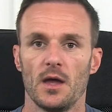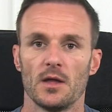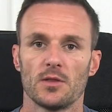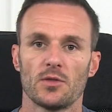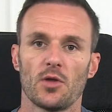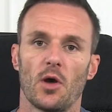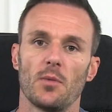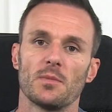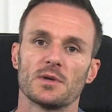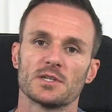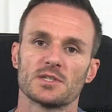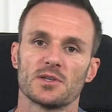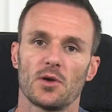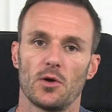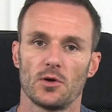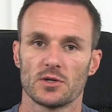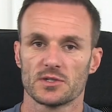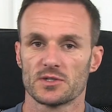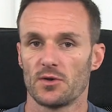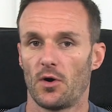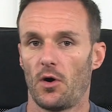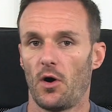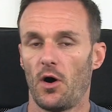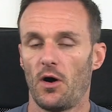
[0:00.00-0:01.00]
Thomas
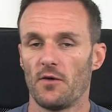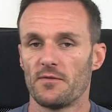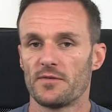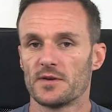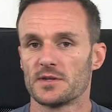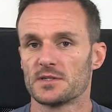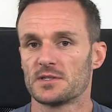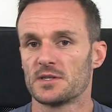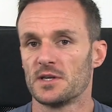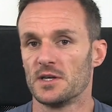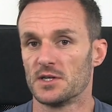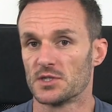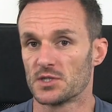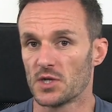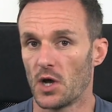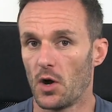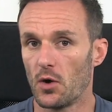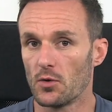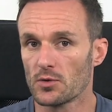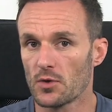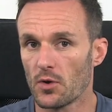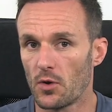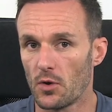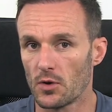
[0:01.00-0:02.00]
also offers his
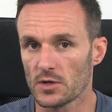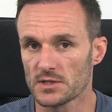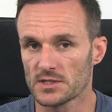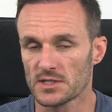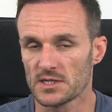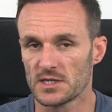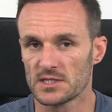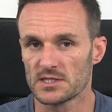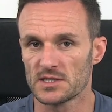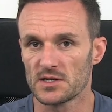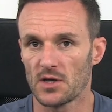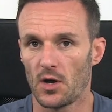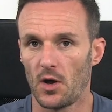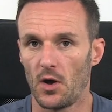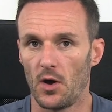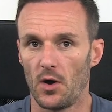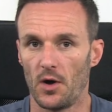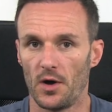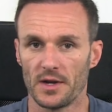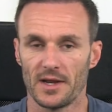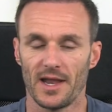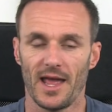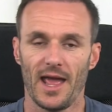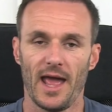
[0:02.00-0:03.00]
own courses
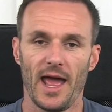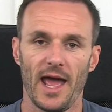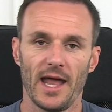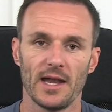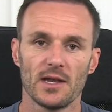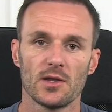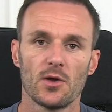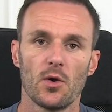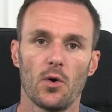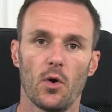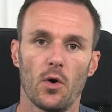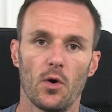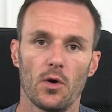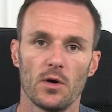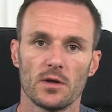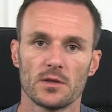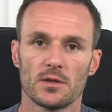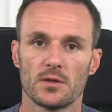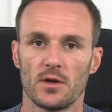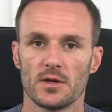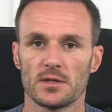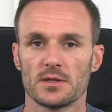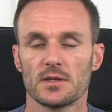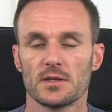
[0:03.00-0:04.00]
on encore.co.uk.